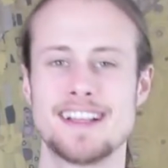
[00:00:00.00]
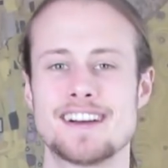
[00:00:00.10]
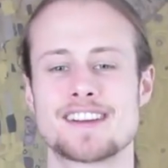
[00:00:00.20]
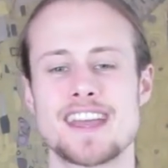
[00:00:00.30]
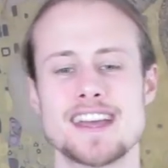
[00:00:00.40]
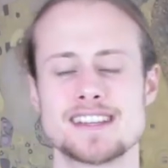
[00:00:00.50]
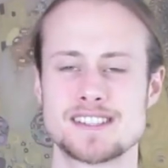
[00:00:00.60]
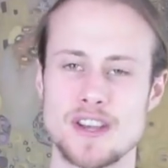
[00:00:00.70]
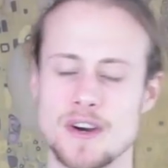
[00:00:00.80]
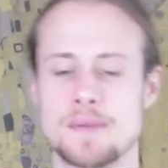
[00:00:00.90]
Okay,
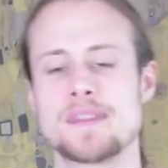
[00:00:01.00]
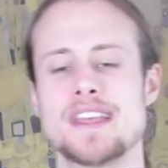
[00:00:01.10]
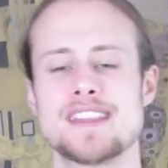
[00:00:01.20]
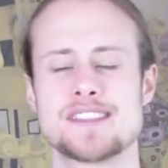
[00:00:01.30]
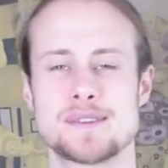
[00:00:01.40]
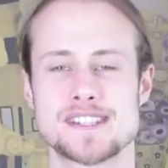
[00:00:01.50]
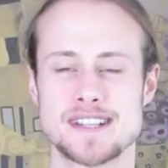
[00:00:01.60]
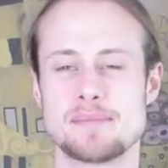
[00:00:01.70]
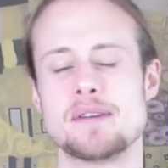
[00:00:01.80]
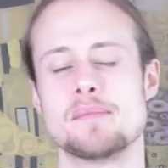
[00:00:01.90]
so this one's a
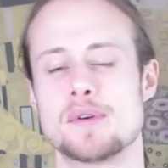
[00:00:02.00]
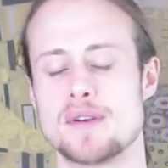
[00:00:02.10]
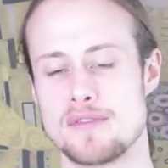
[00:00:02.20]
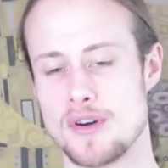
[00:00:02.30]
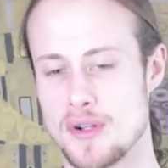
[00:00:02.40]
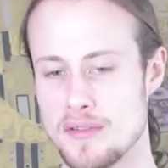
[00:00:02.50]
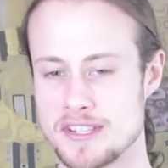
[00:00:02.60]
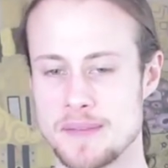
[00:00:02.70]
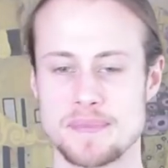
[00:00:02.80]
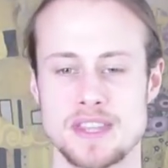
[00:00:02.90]
little bit more
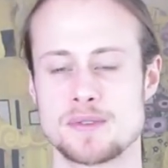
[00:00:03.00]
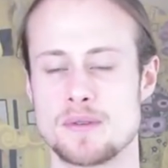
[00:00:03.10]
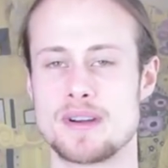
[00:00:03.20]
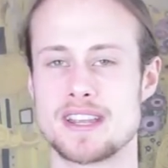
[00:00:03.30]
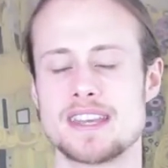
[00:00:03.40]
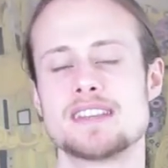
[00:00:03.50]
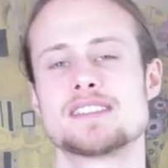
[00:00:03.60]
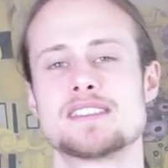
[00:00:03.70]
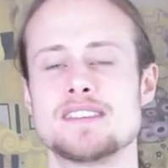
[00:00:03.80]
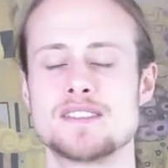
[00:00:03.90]
involved. So we'll break it
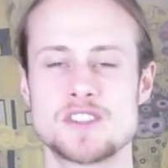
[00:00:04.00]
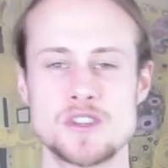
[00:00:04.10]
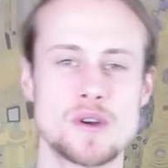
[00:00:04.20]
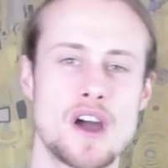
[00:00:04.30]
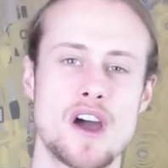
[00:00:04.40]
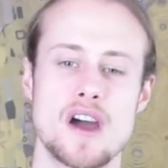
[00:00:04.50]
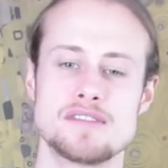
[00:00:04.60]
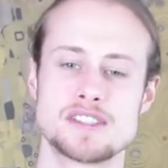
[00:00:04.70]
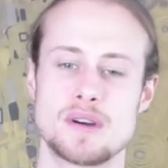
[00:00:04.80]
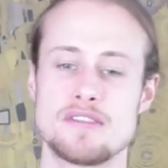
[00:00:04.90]
into two
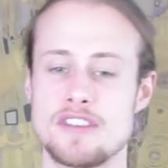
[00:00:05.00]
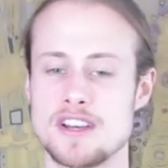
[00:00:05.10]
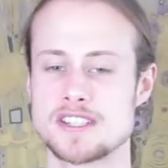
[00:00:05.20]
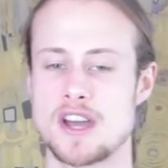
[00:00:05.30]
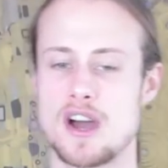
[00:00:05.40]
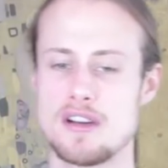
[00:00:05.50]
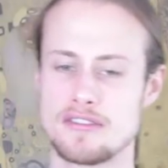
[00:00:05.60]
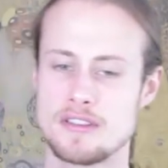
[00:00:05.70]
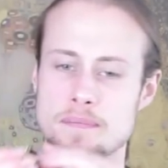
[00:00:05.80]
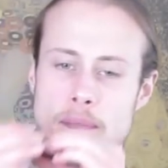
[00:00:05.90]
halves. So our first
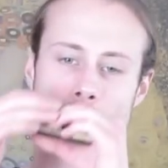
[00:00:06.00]
half.